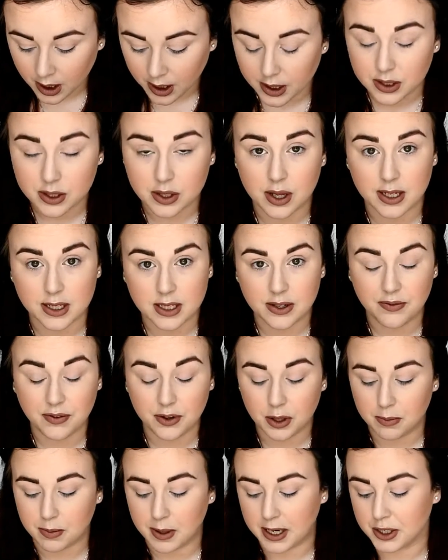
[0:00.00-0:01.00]
So that's it for
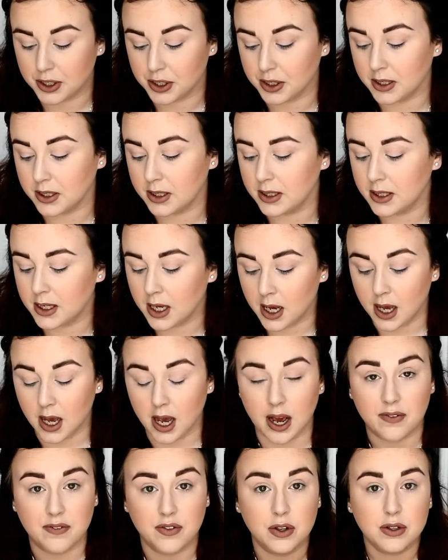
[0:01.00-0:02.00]
the brushes.
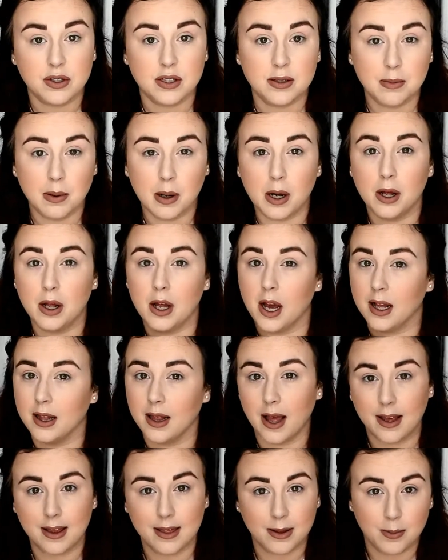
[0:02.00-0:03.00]
I've used them all. I
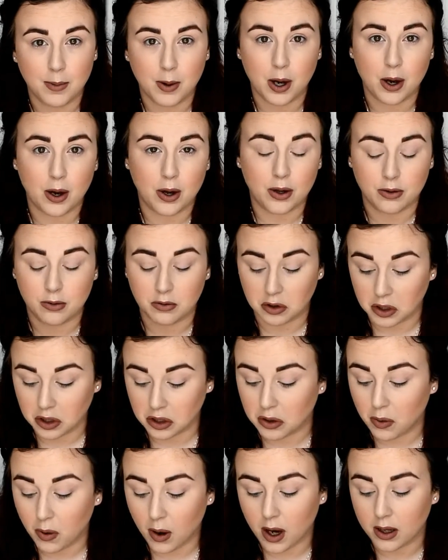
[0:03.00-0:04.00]
like them all.
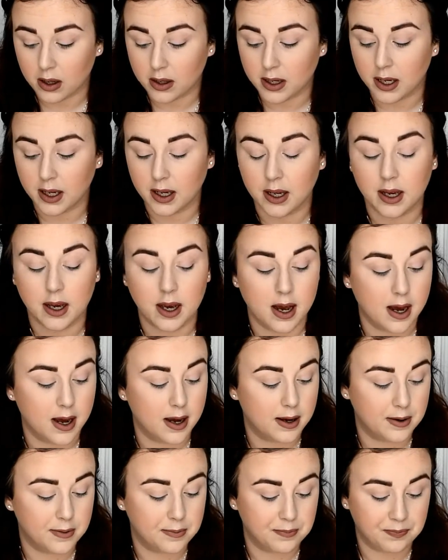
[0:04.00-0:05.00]
Good quality.
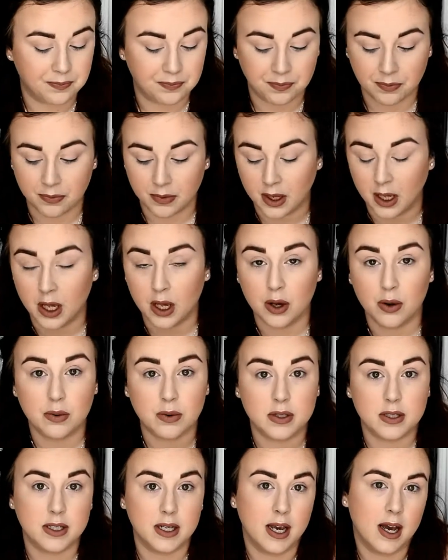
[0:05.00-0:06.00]
We'll
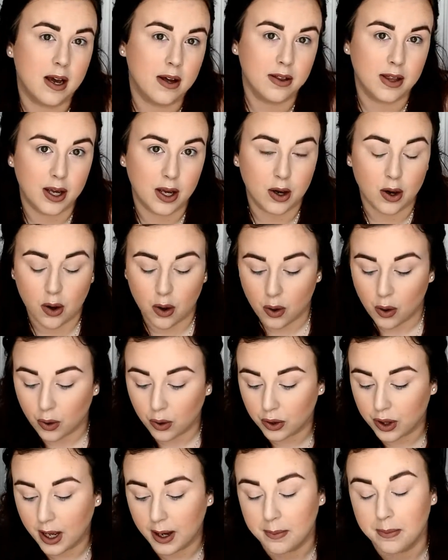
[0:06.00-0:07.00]
see how they
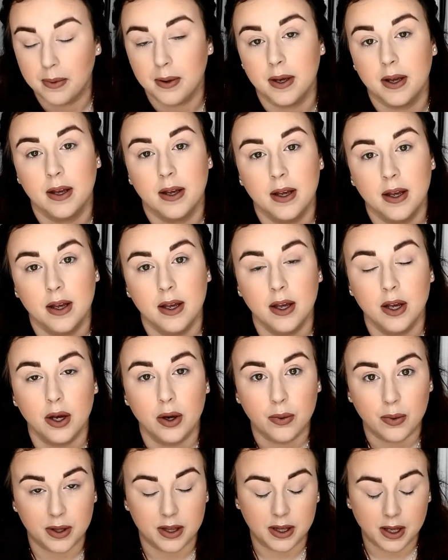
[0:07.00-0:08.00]
hold up
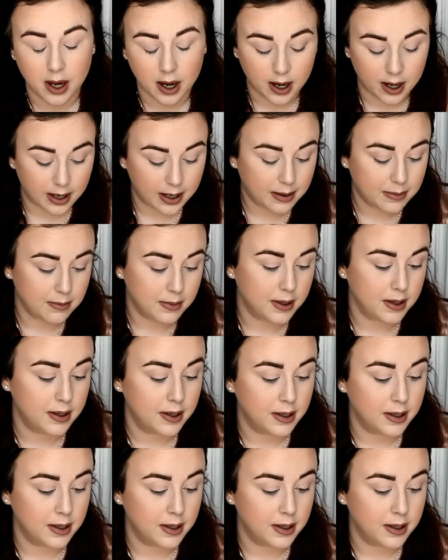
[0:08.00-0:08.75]
with time.